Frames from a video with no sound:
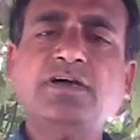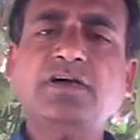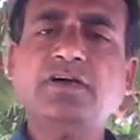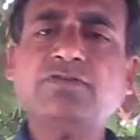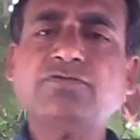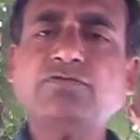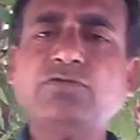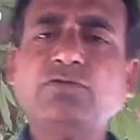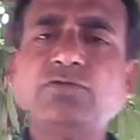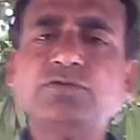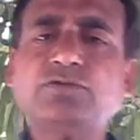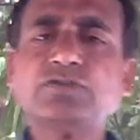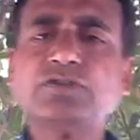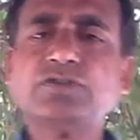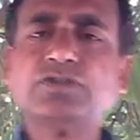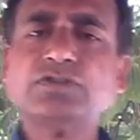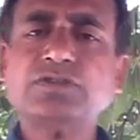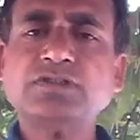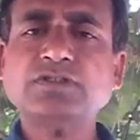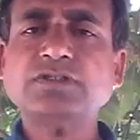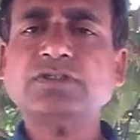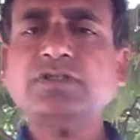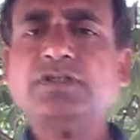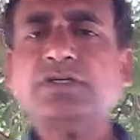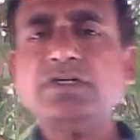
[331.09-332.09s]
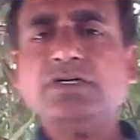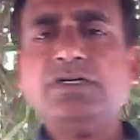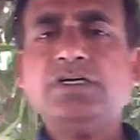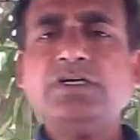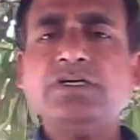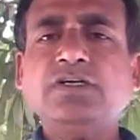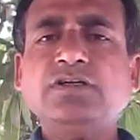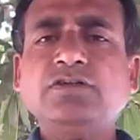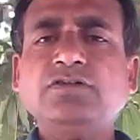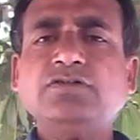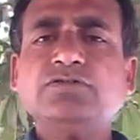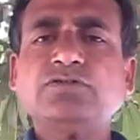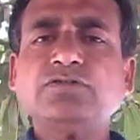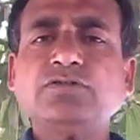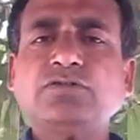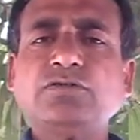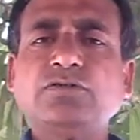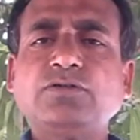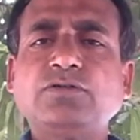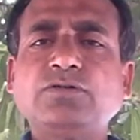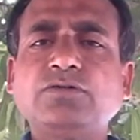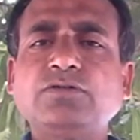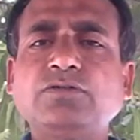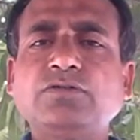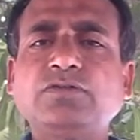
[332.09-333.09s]
Of course,
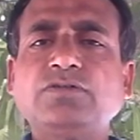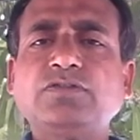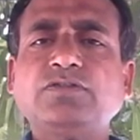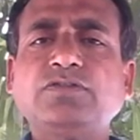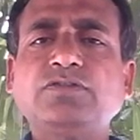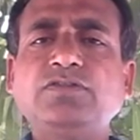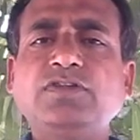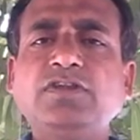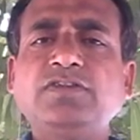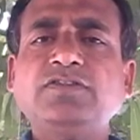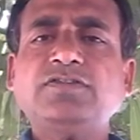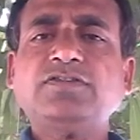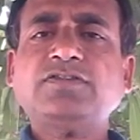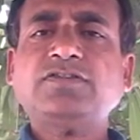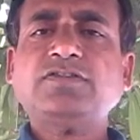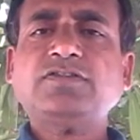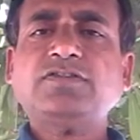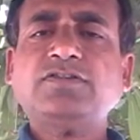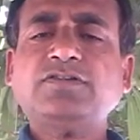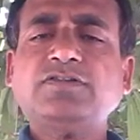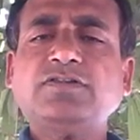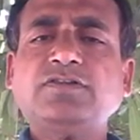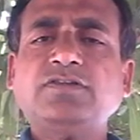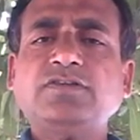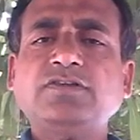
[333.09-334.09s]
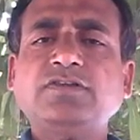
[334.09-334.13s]
so this